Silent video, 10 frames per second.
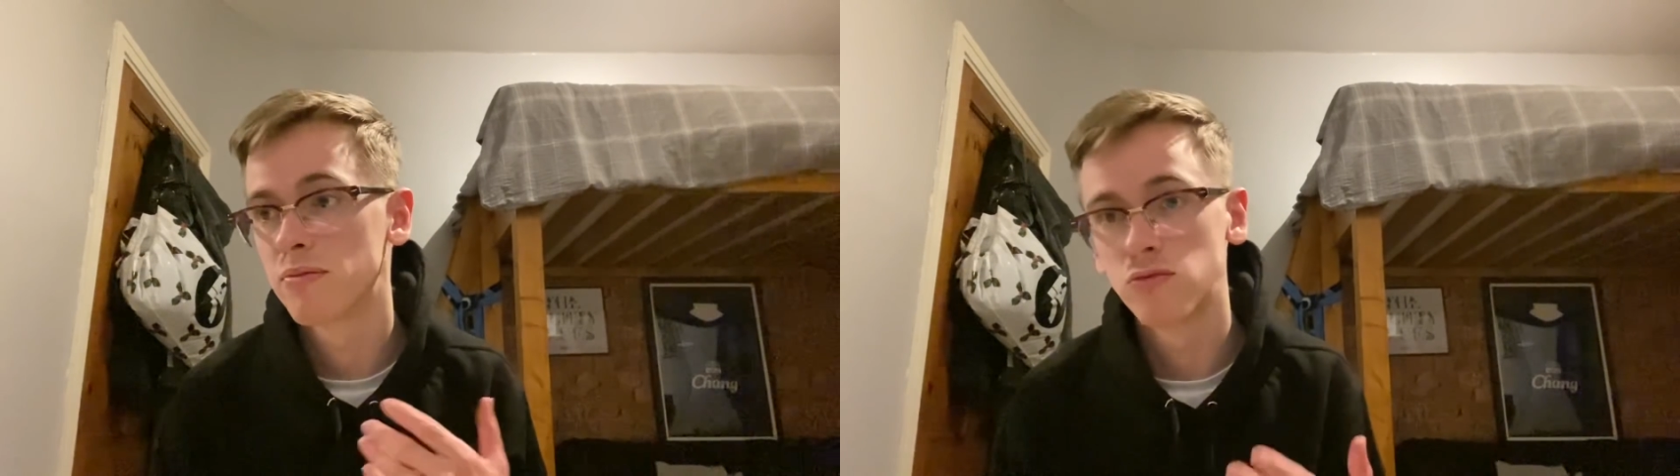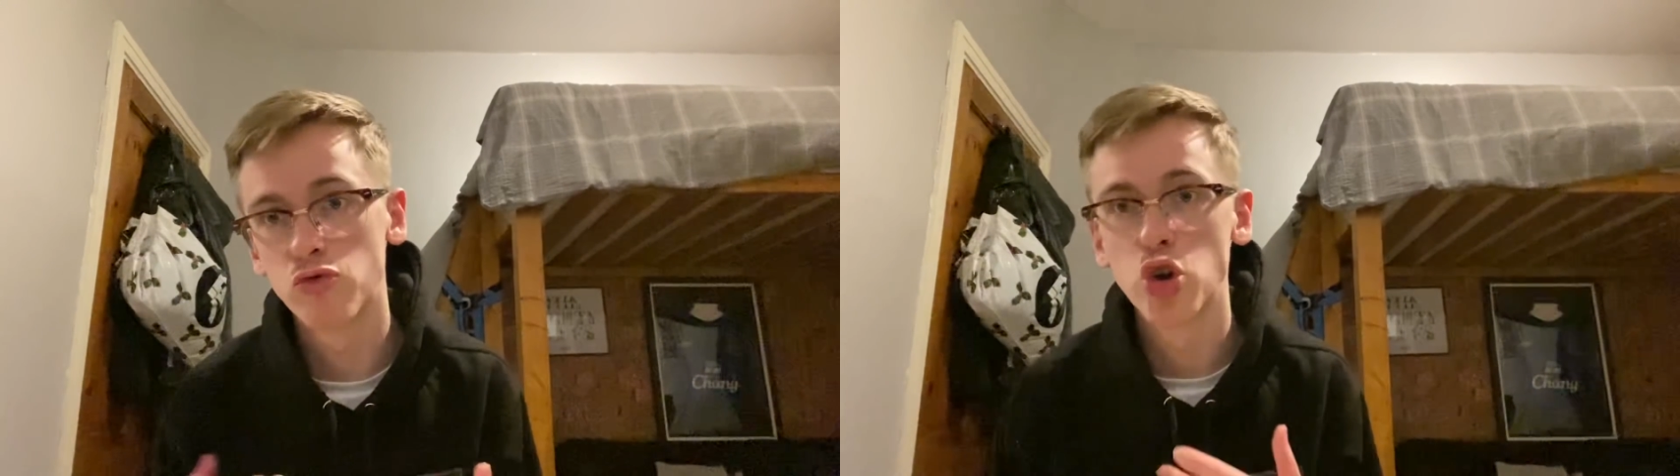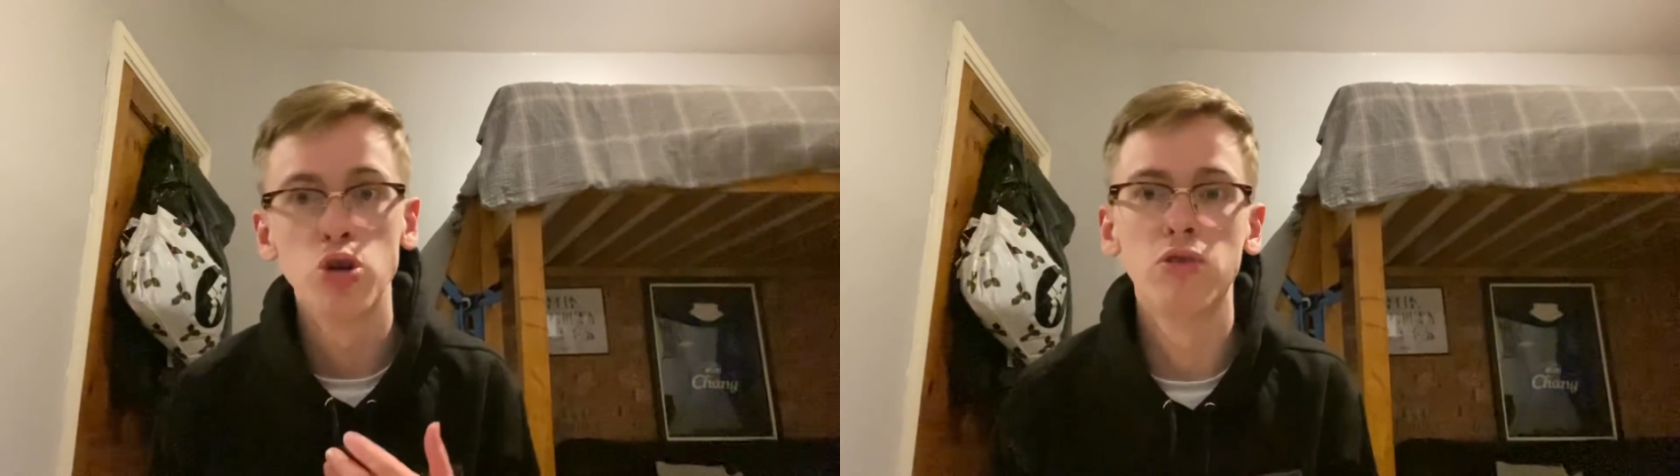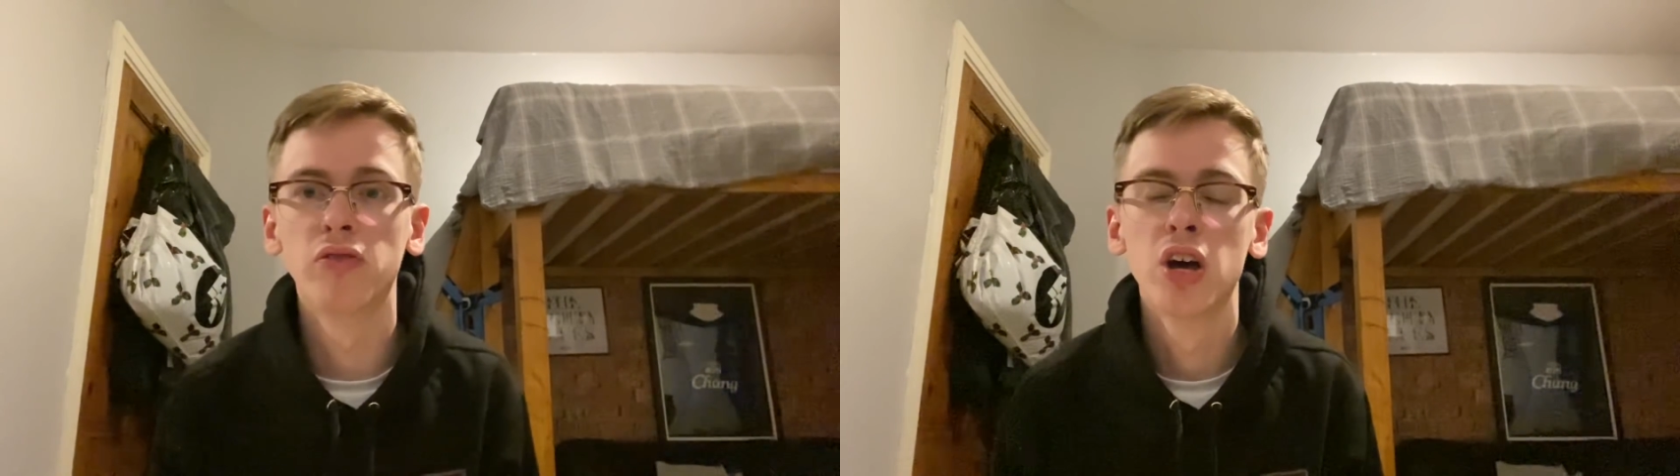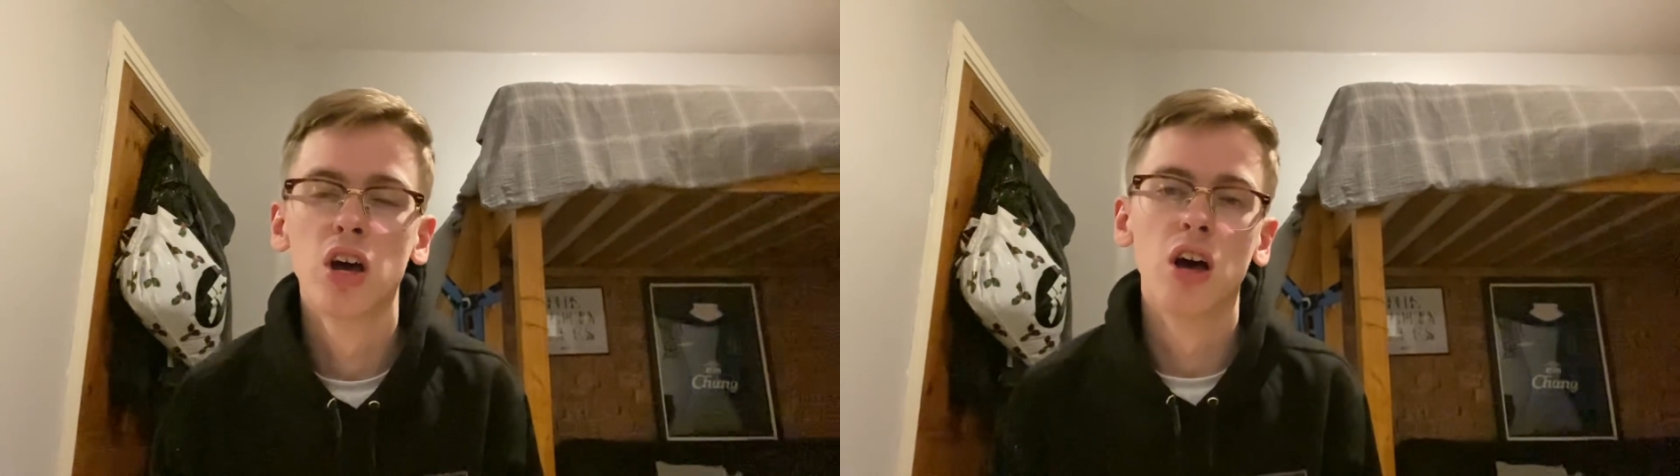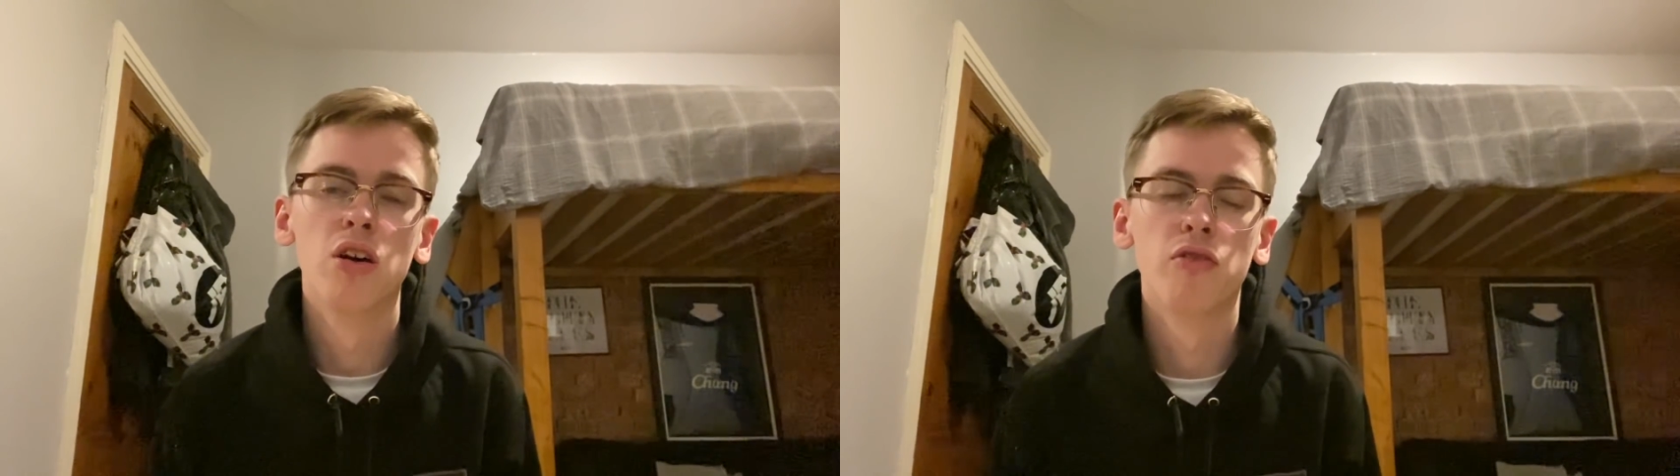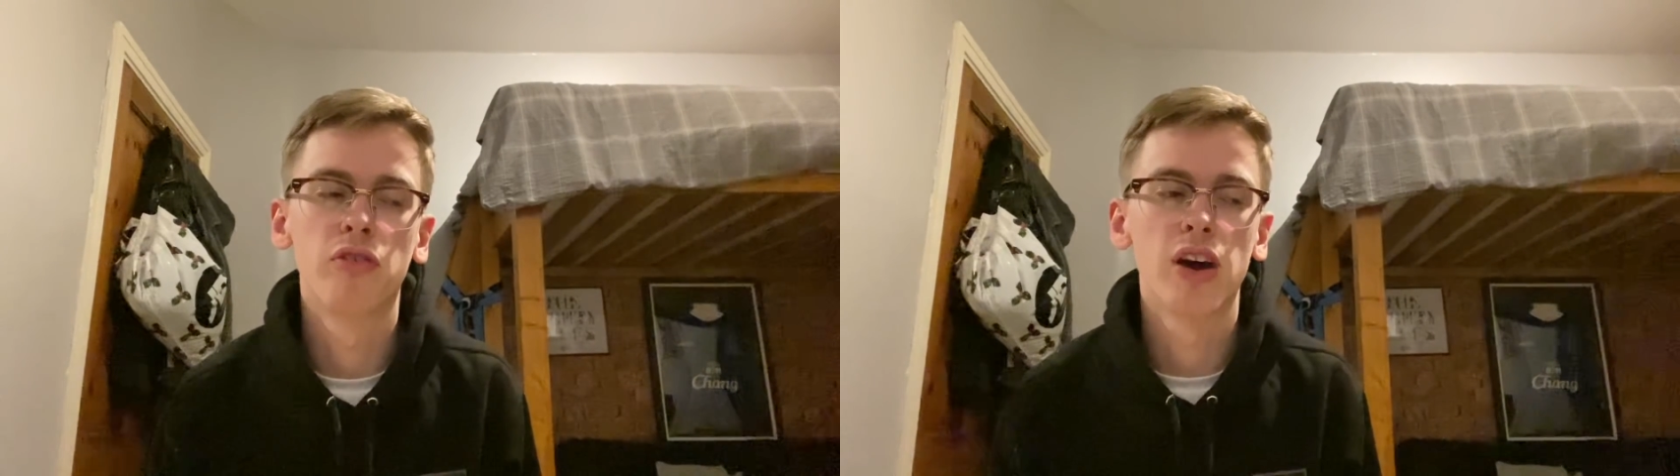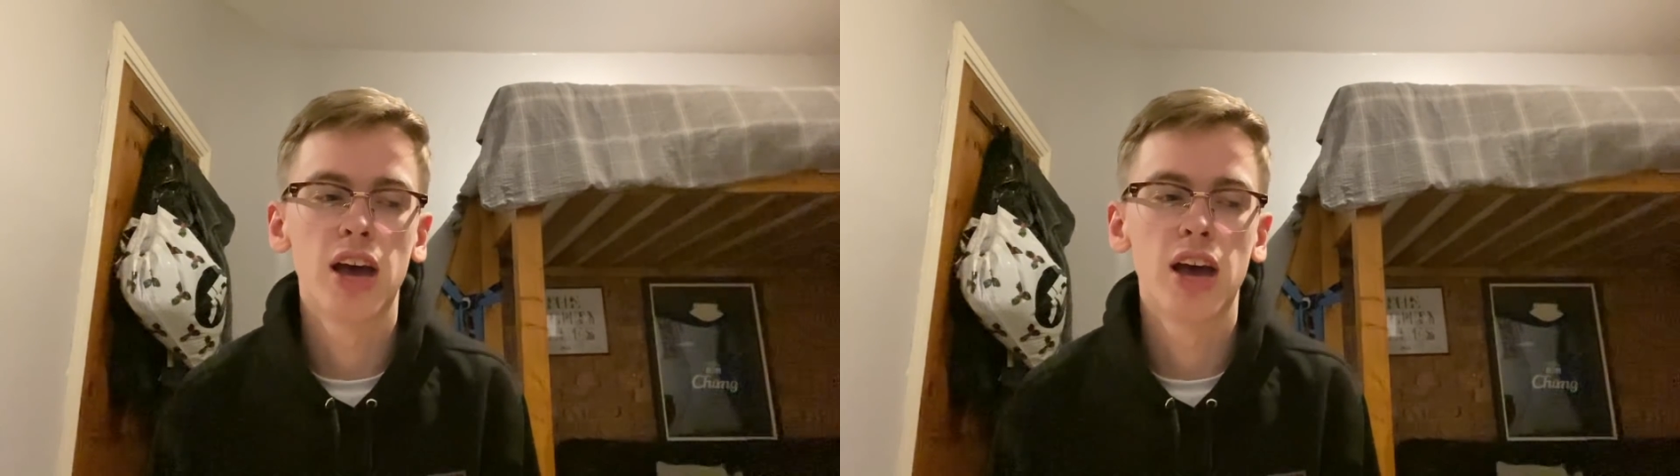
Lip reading: room of